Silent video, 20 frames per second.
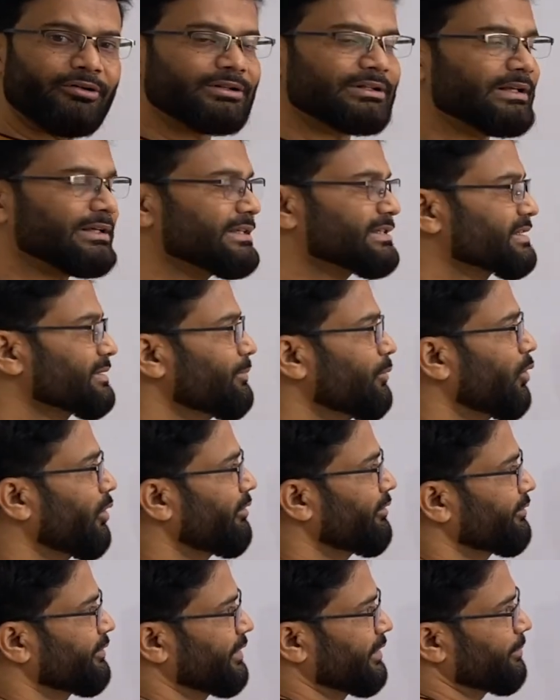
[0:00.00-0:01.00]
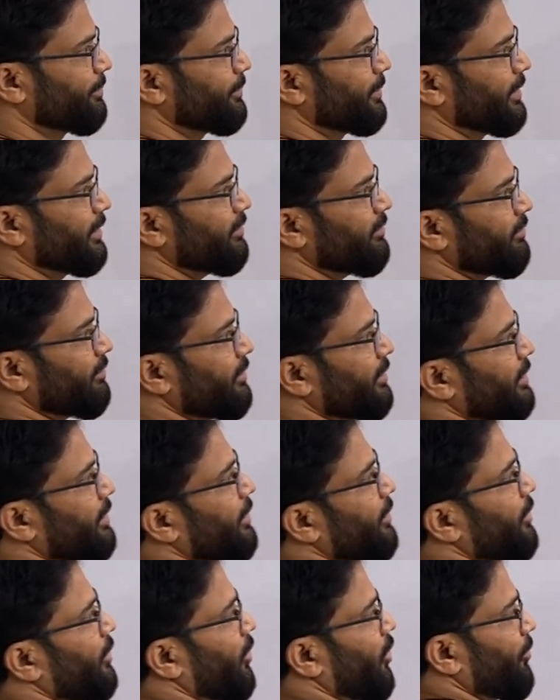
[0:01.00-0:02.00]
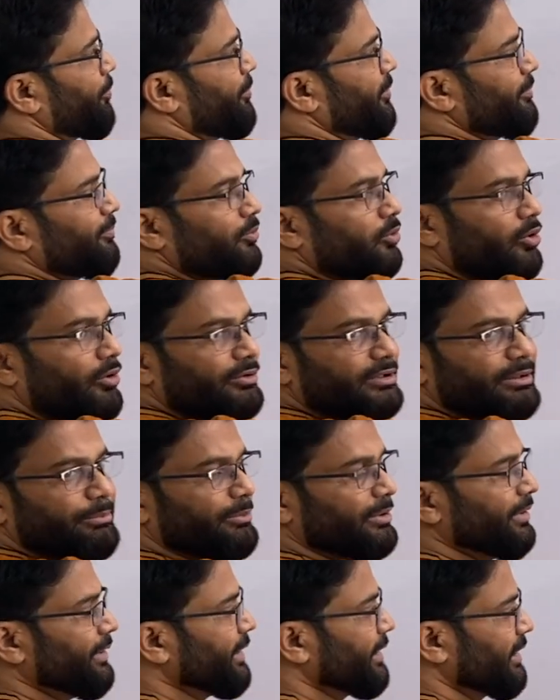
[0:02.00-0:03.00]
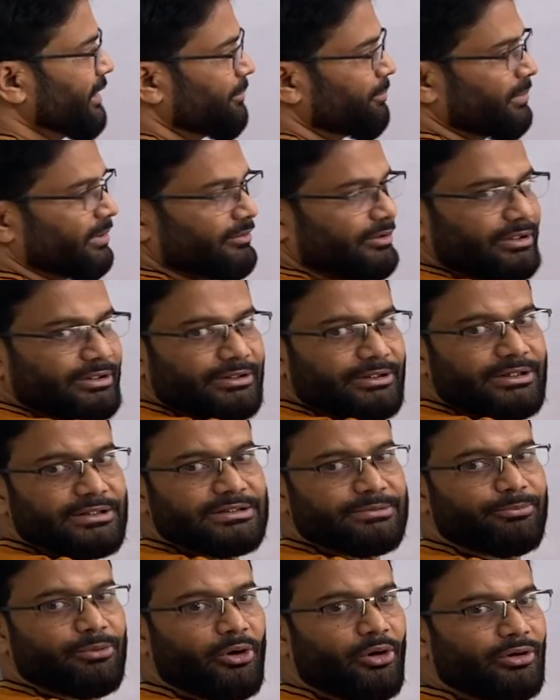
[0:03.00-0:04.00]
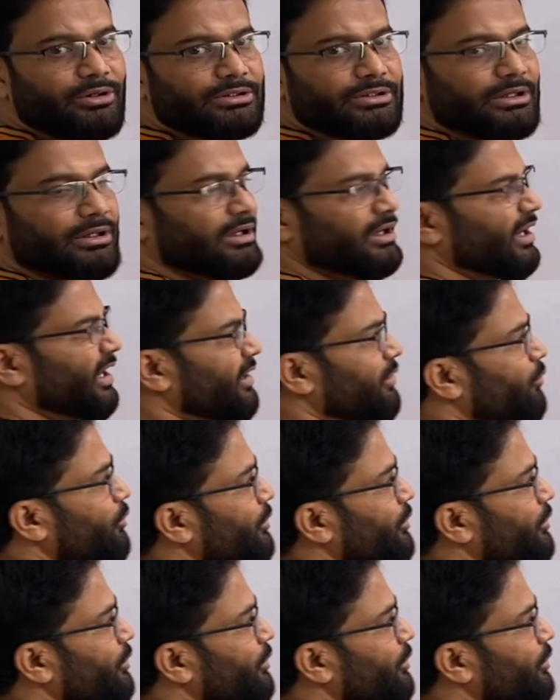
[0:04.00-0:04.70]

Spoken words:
the smaller number or before the median number in this box, and we